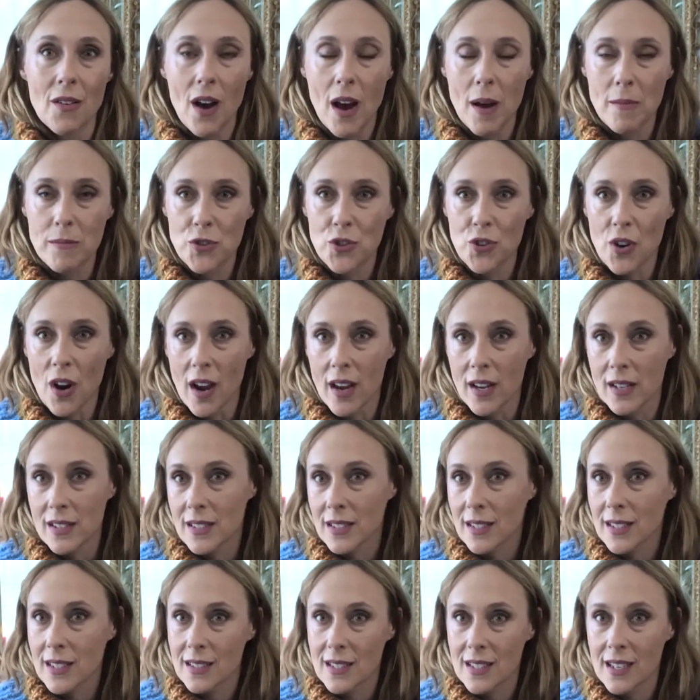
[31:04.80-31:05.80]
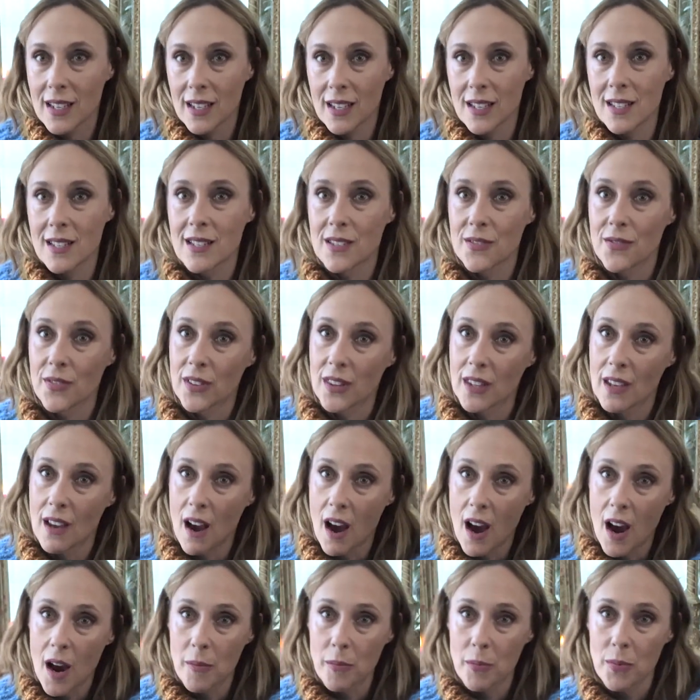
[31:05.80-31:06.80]
trying to get tickets for the
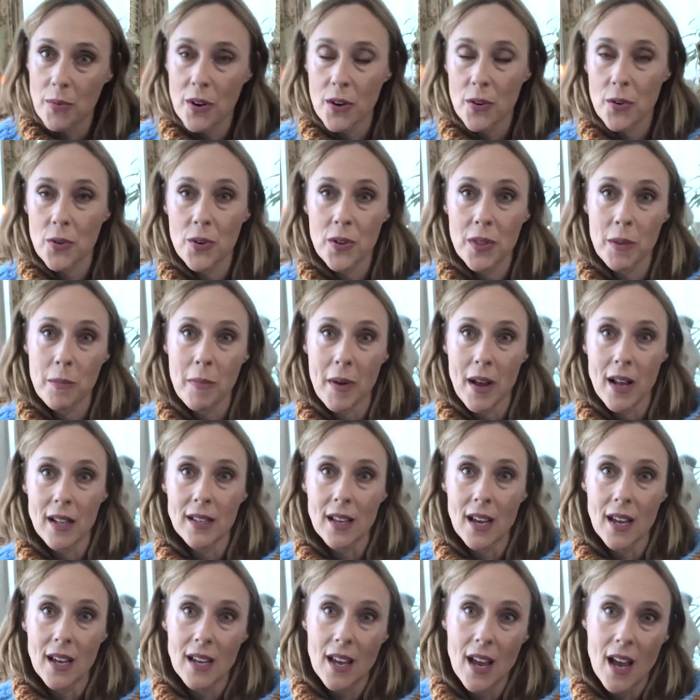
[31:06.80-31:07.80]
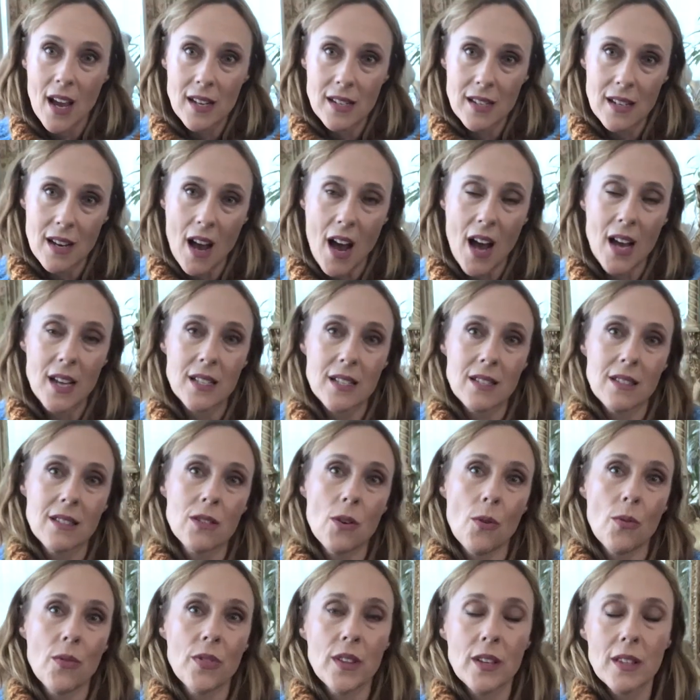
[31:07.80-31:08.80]
opera or the ballet, and I
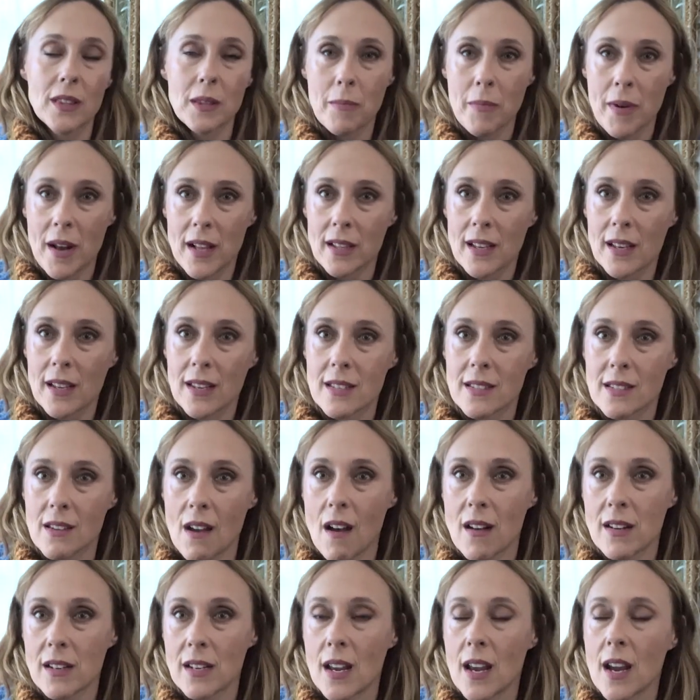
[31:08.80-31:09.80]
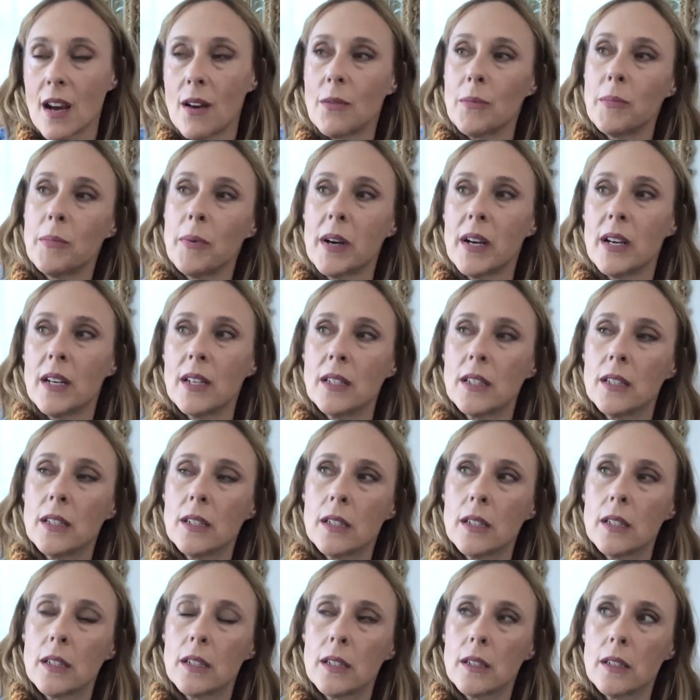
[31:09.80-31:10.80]
don't think the ballet is on now, but
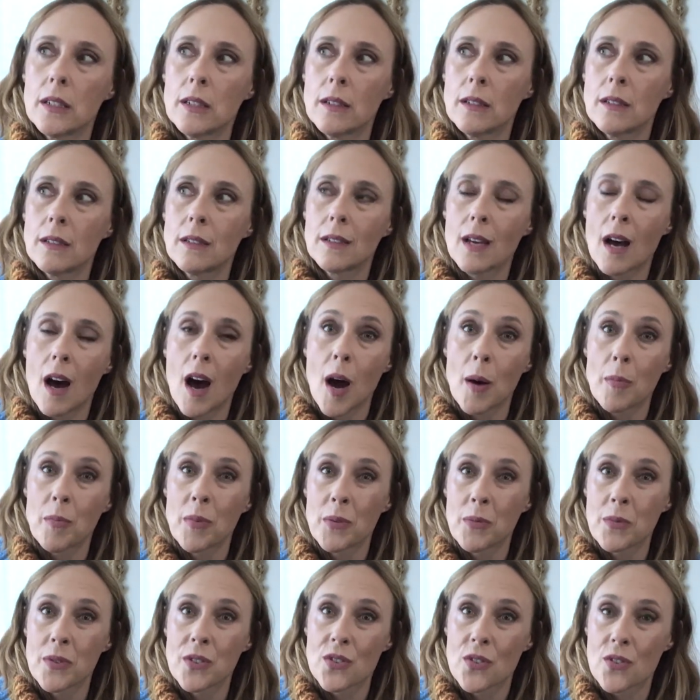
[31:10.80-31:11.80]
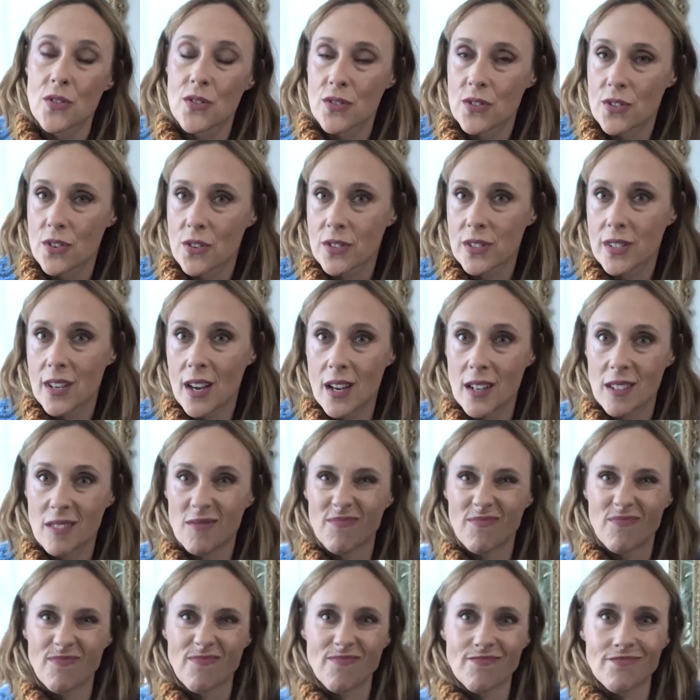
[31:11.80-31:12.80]
the opera was all sold out
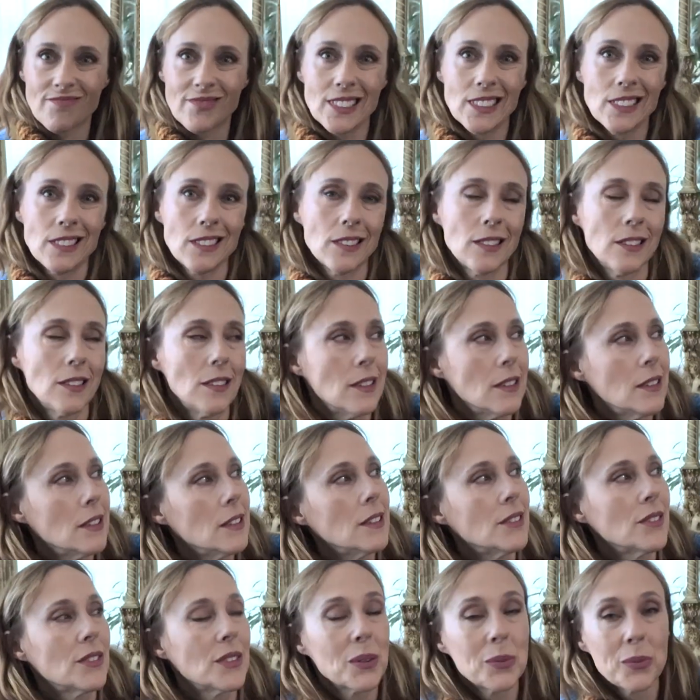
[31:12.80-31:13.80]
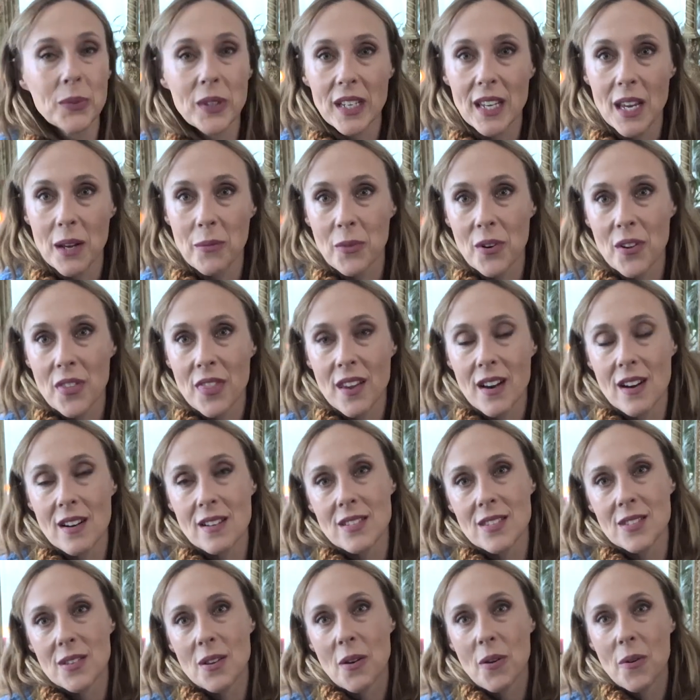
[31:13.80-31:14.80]
for the weekend we're there.
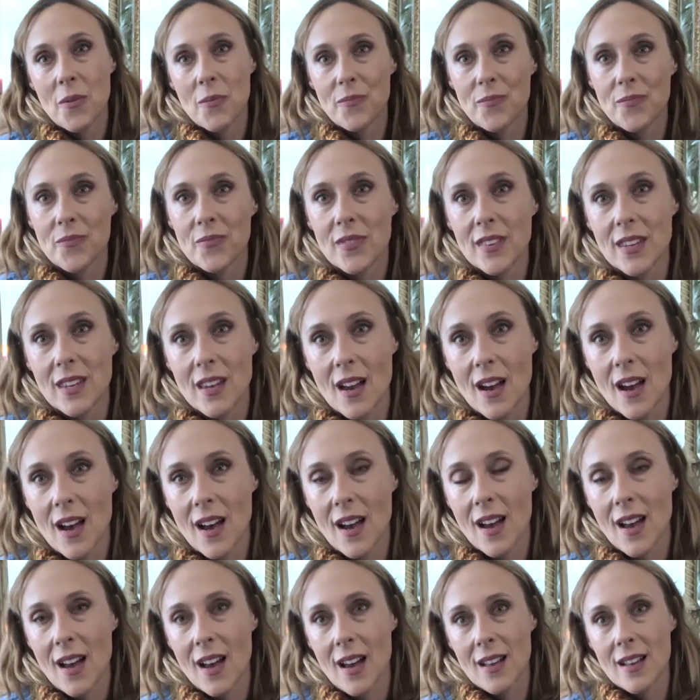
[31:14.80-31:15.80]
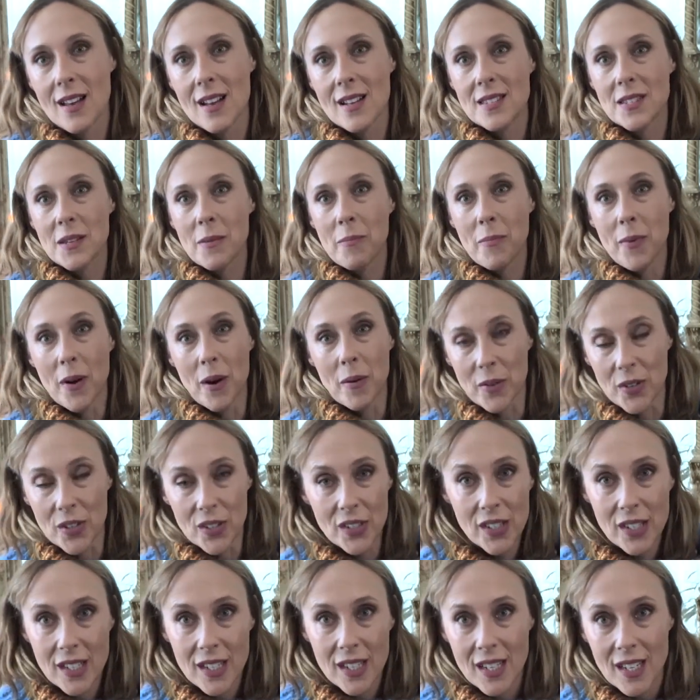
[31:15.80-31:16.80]
So yeah, that's a
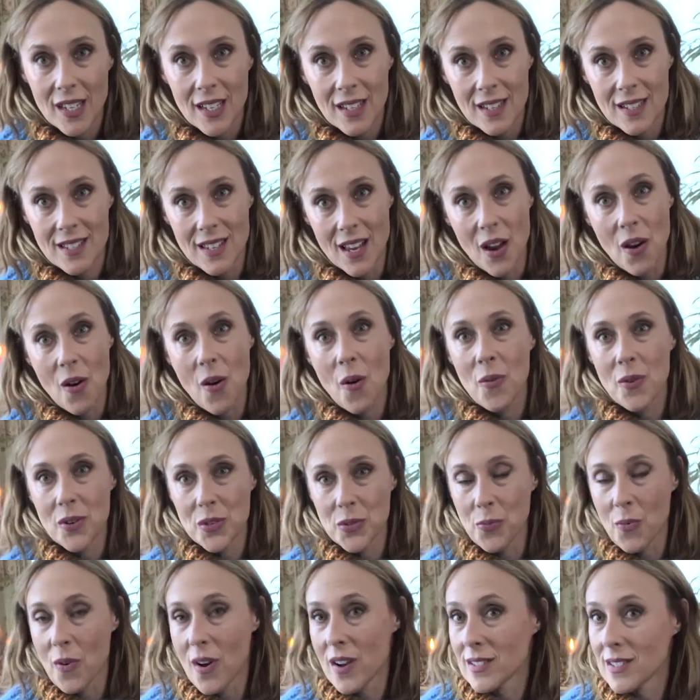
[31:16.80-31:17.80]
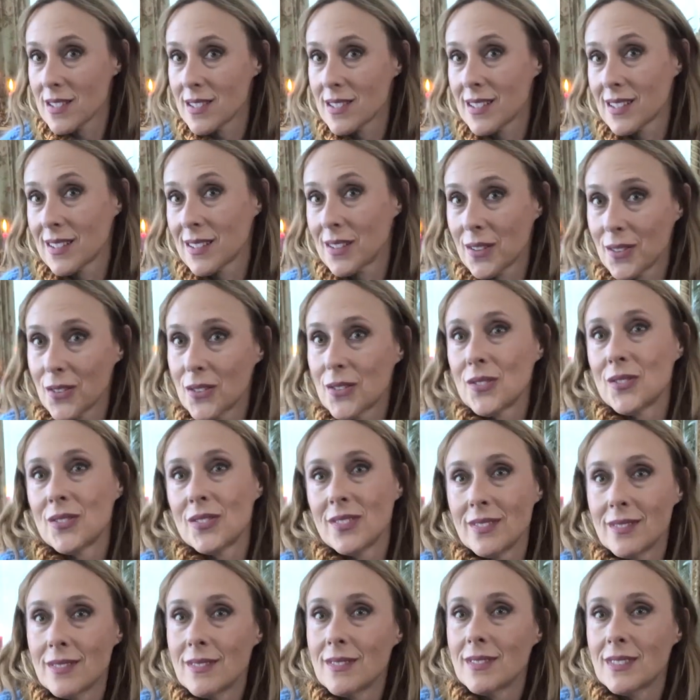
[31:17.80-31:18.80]
bummer because I always wanted to go
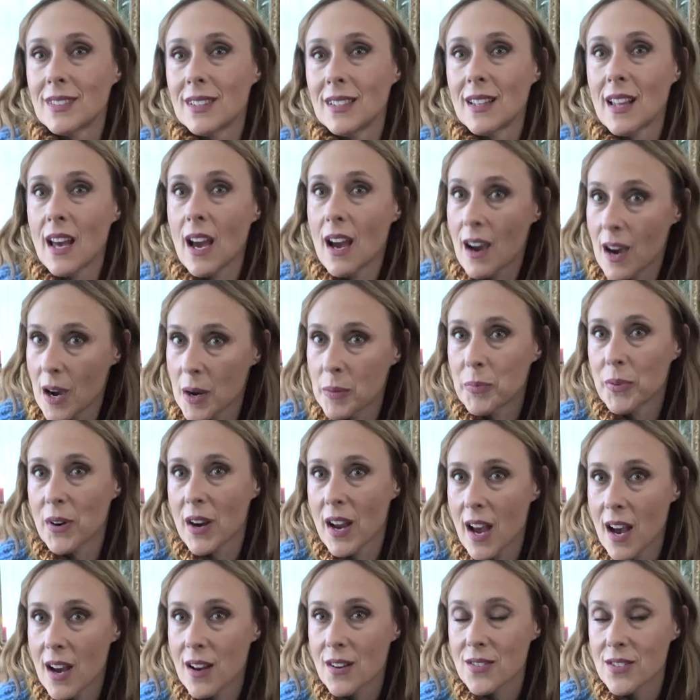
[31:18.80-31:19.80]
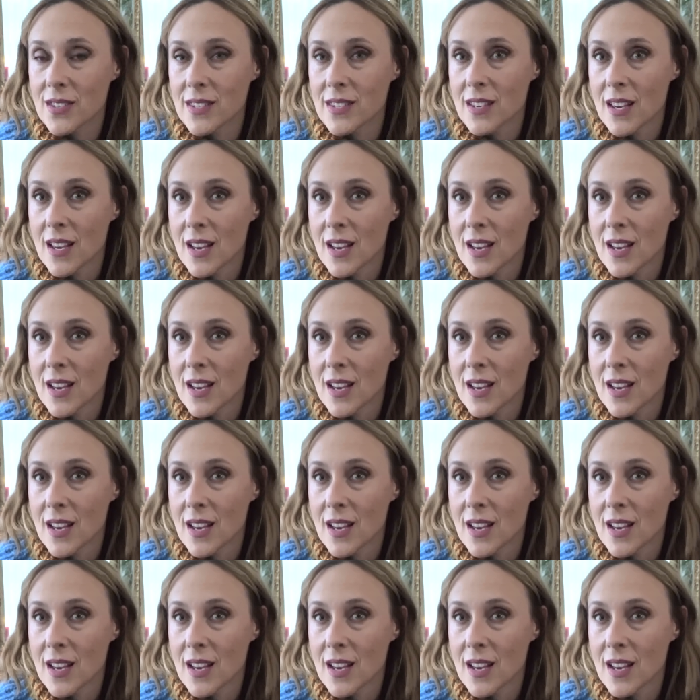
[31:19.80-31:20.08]
to that opera house.